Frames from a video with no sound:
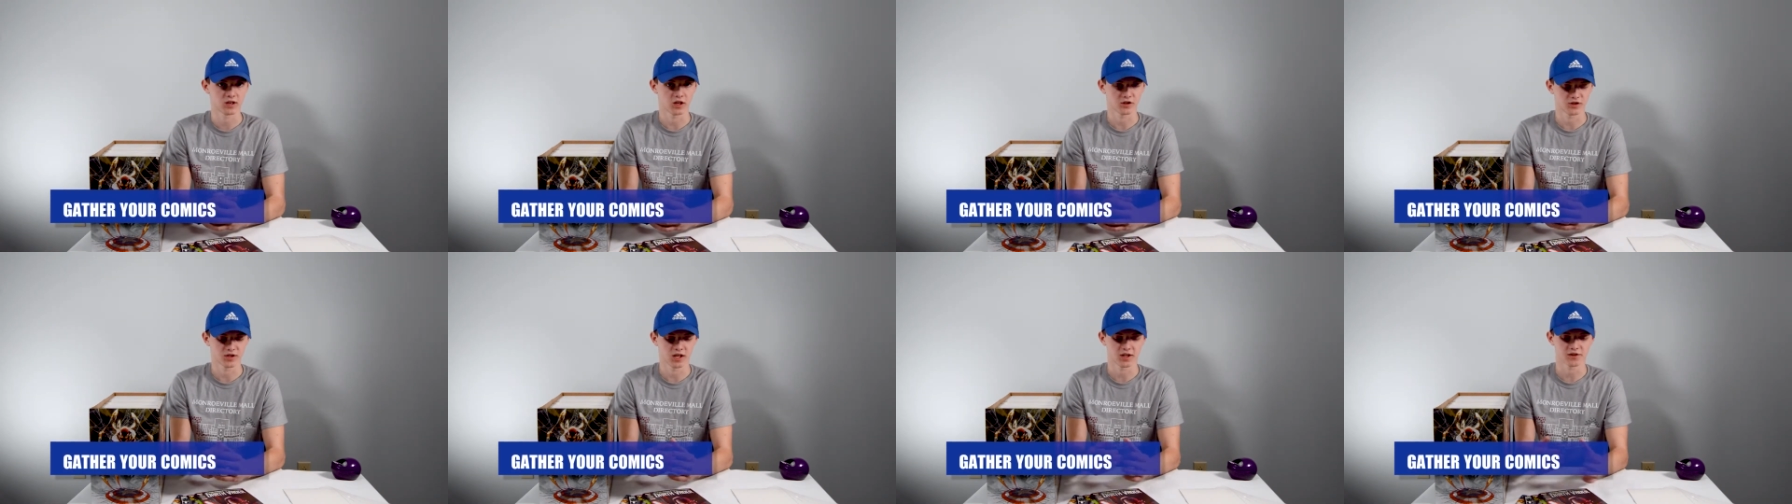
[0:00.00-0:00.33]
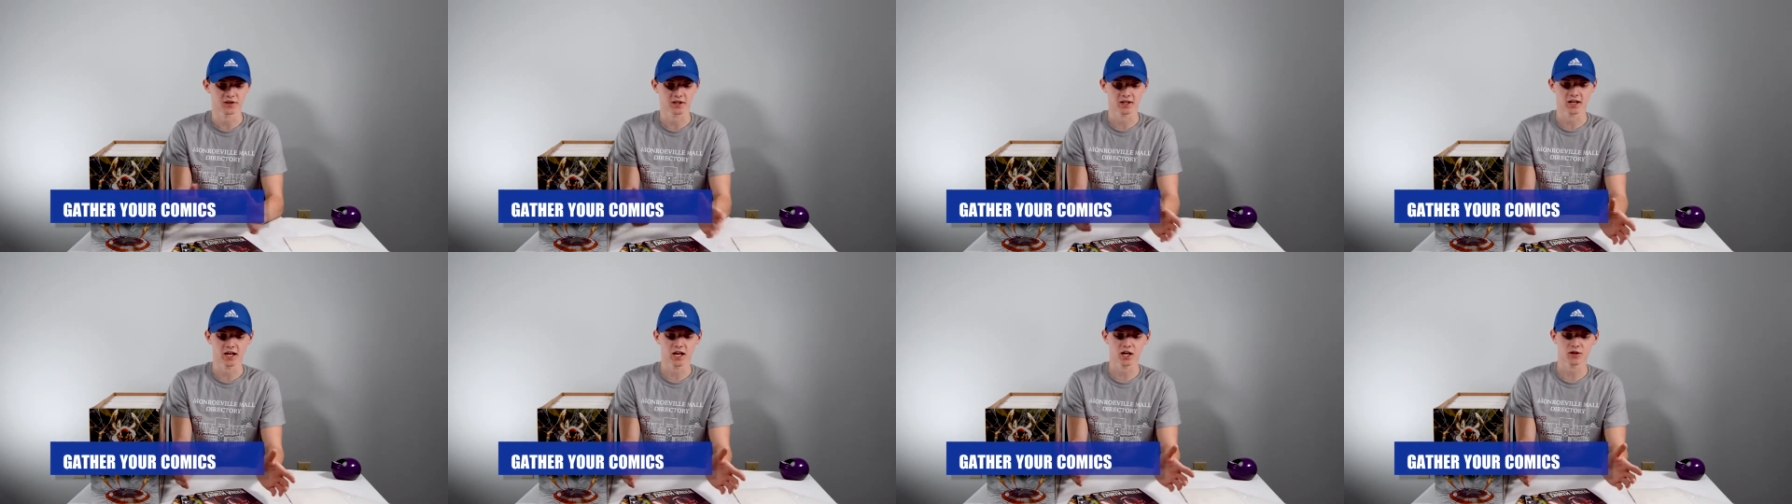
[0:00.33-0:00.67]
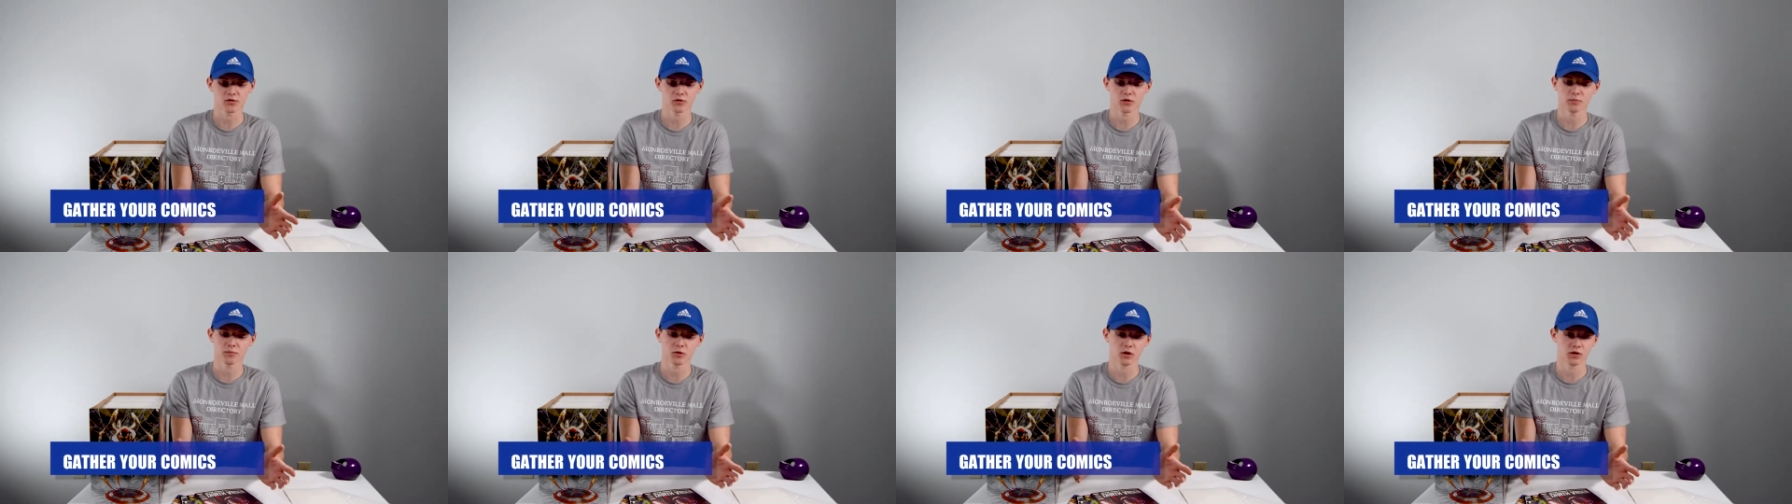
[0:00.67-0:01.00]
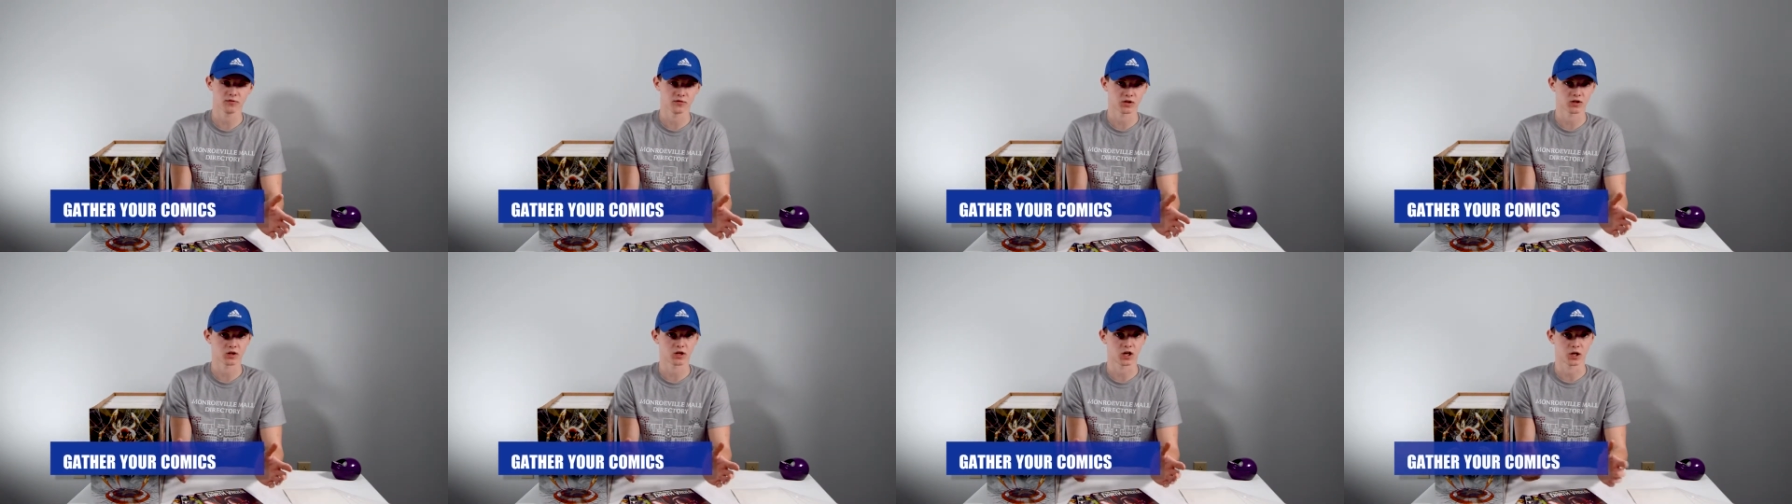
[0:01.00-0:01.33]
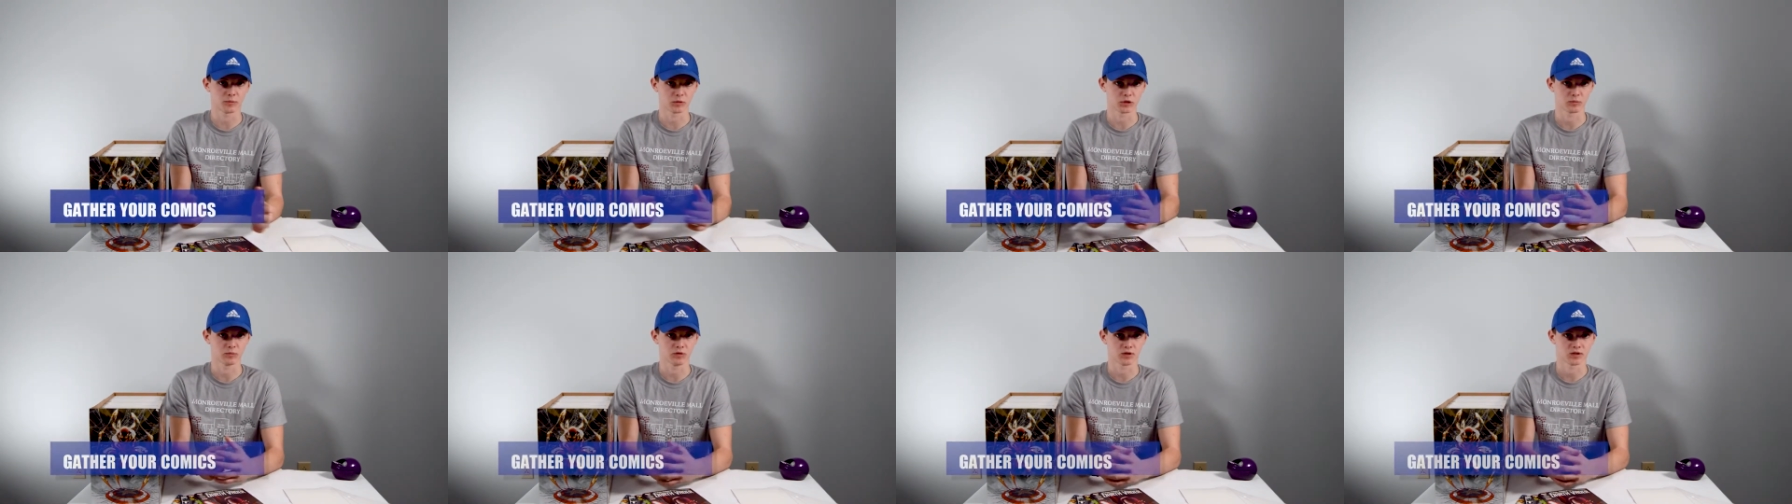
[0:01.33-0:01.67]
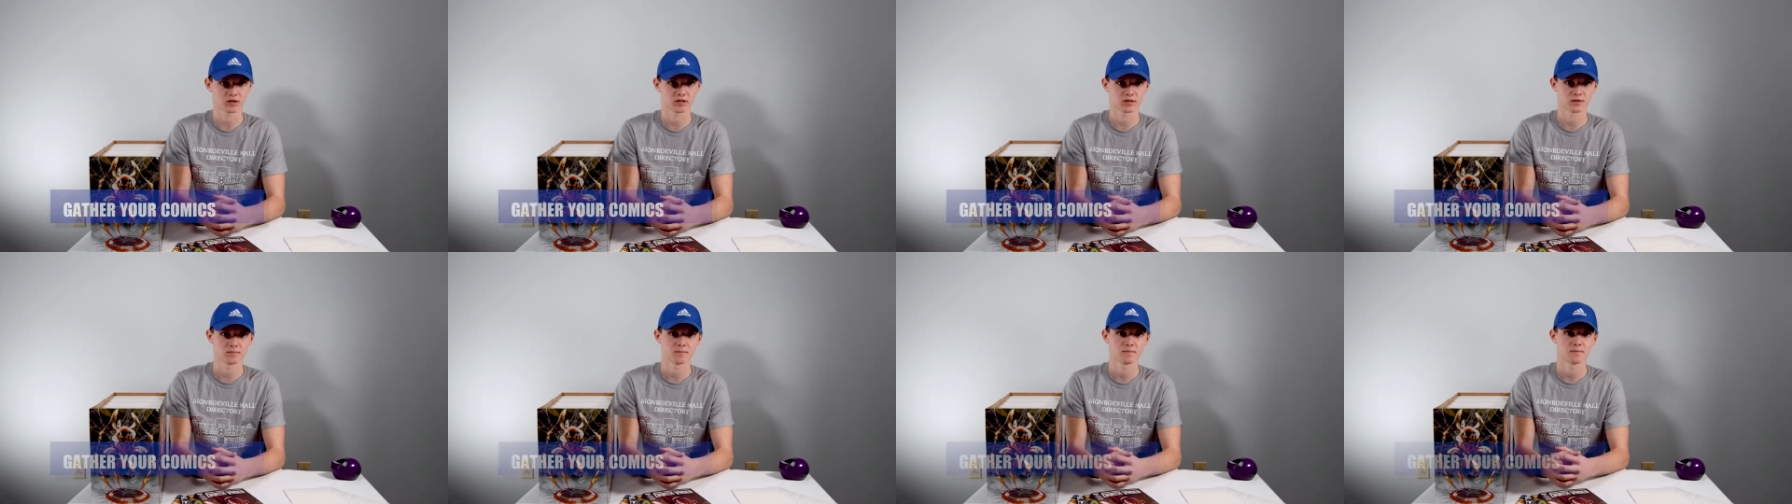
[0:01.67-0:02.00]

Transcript: is you have to gather up all of your comic books.